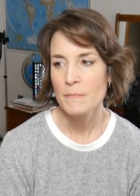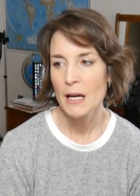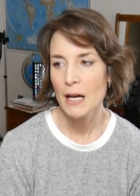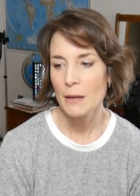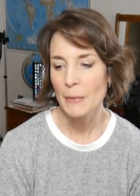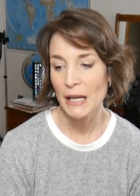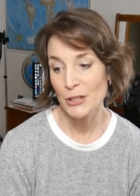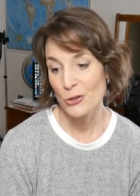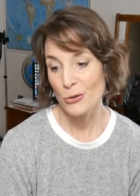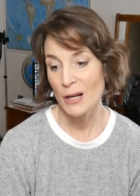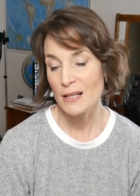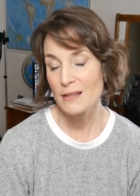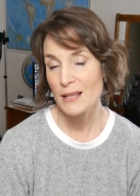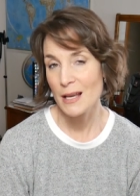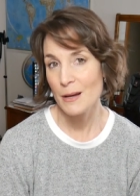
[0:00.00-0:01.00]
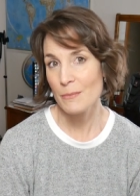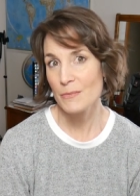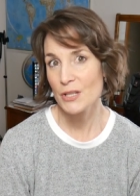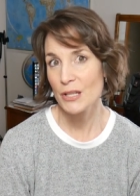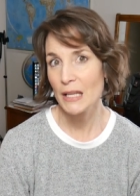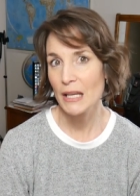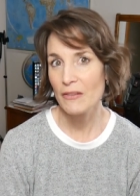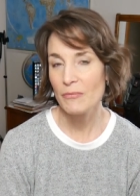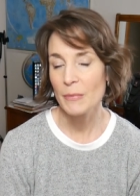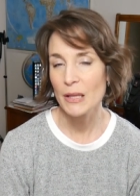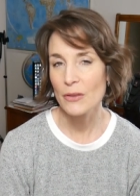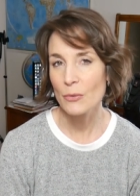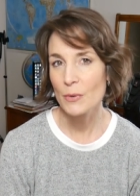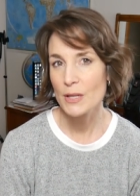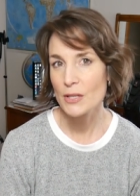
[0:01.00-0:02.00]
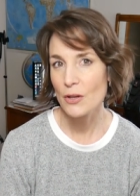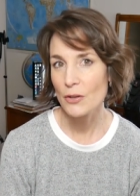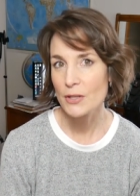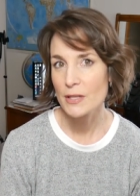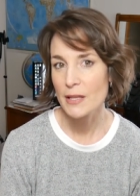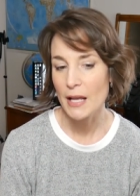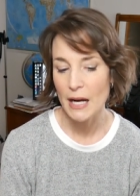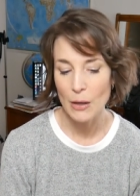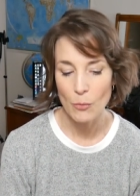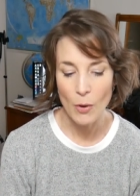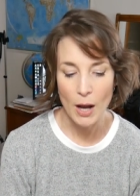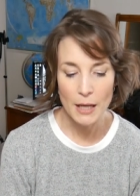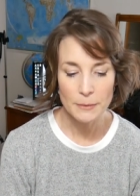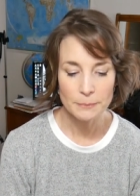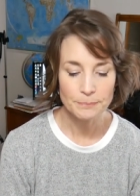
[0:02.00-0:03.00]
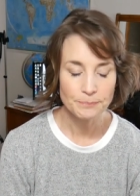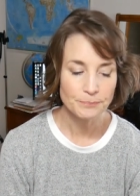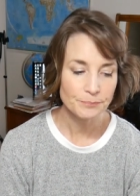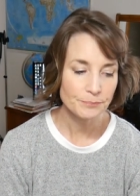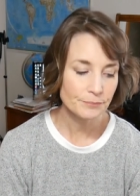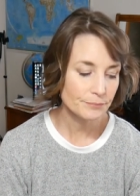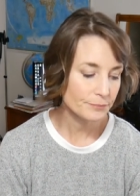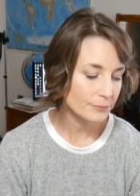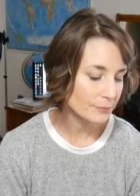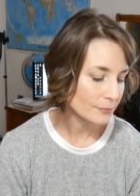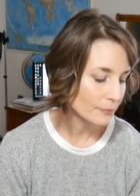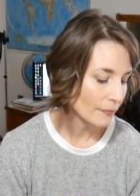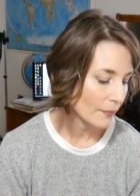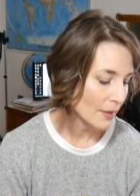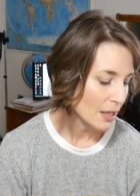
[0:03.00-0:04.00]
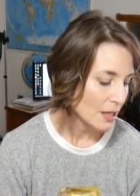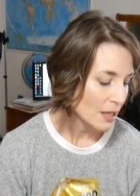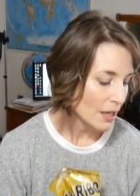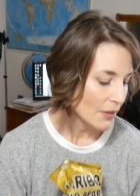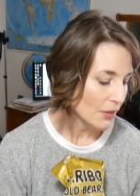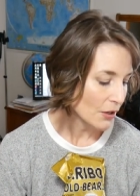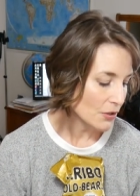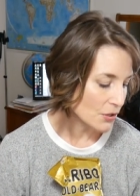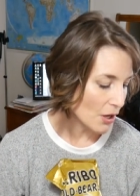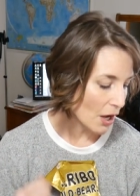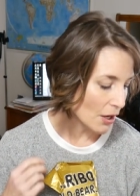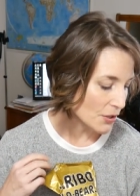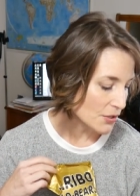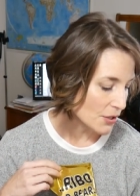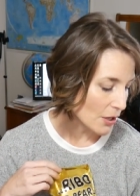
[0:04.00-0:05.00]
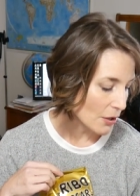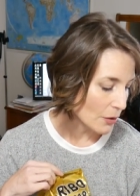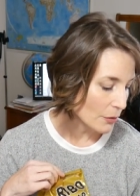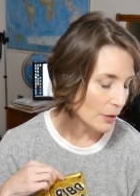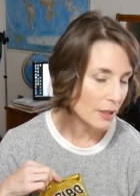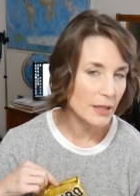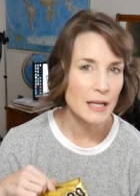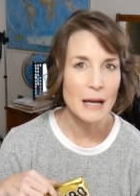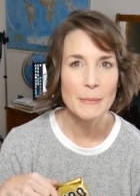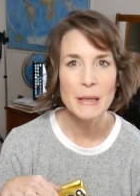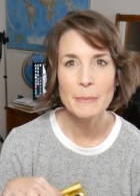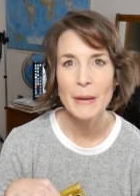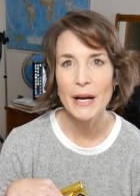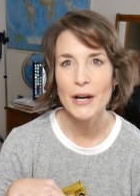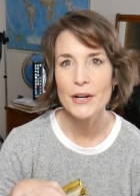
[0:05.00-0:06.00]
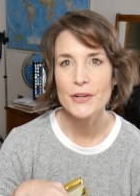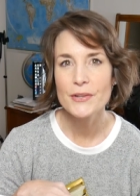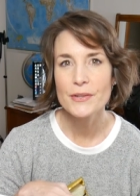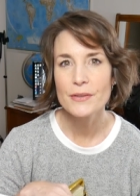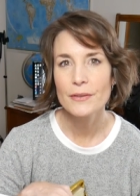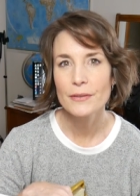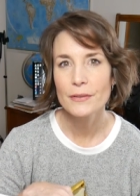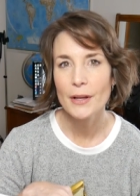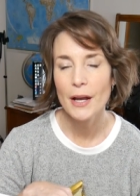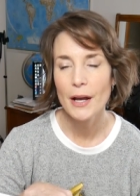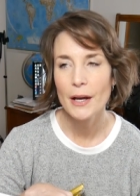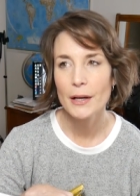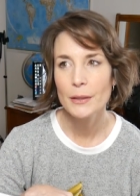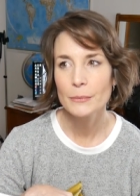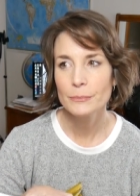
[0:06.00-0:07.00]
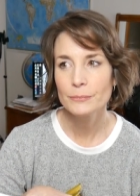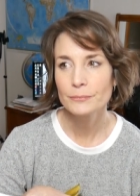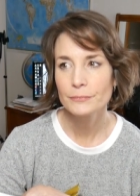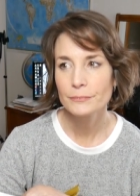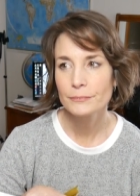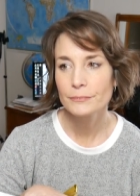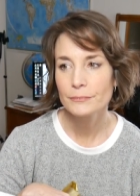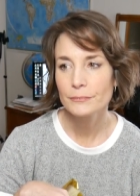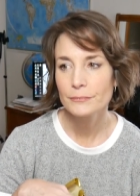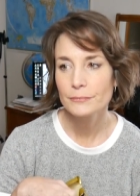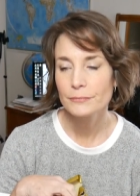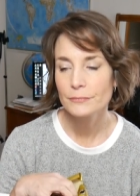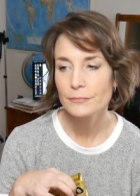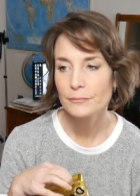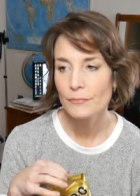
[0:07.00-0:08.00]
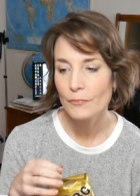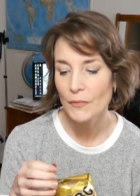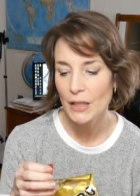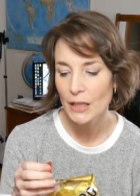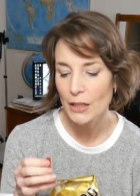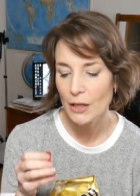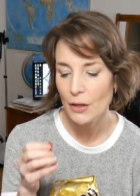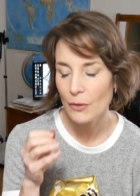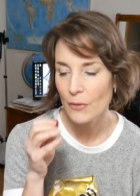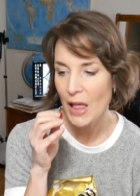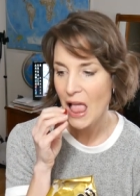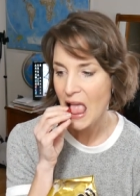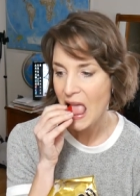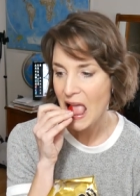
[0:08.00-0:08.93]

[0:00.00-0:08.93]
um, I trust them to give me the results that I want. There's also gummy bears. Um, you know,